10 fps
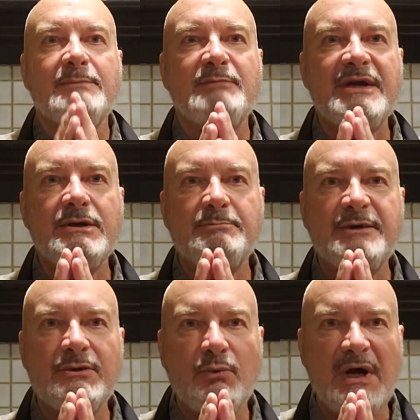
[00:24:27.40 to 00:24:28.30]
May you
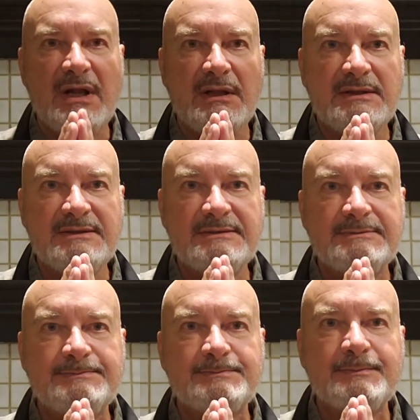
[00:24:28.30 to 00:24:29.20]
be well.
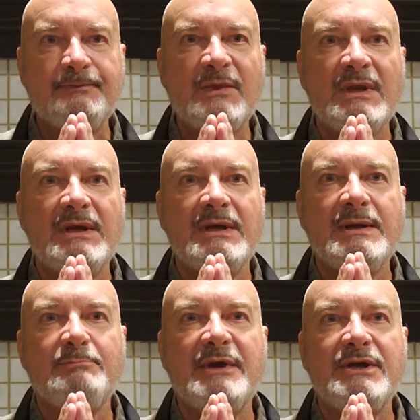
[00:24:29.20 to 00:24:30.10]

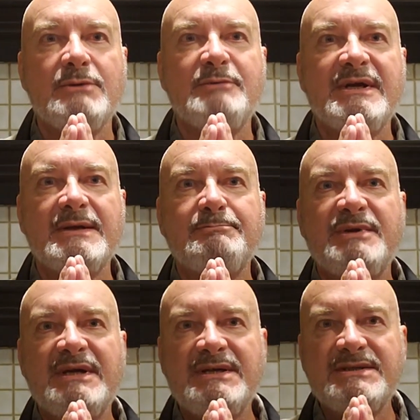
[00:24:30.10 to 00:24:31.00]
May you be at
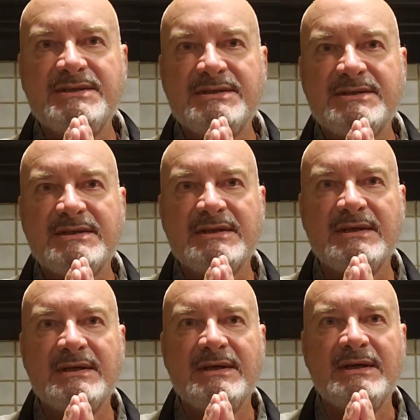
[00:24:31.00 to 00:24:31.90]
peace.
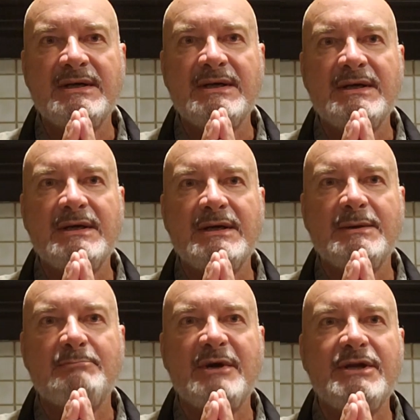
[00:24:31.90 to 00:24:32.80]

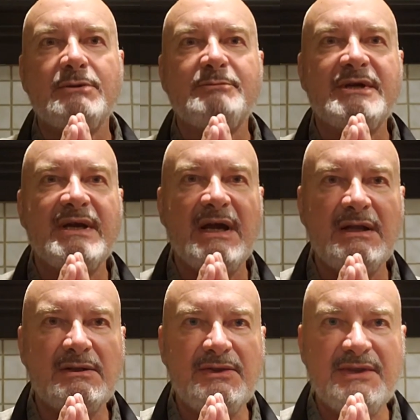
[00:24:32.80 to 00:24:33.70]
May you be
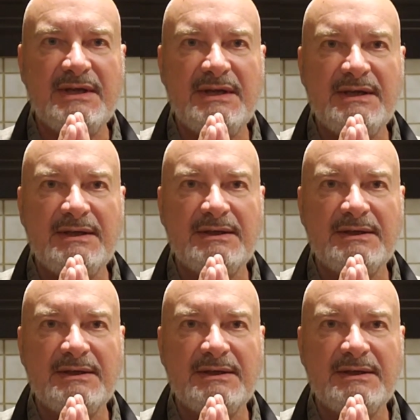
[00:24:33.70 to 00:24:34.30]
healthy.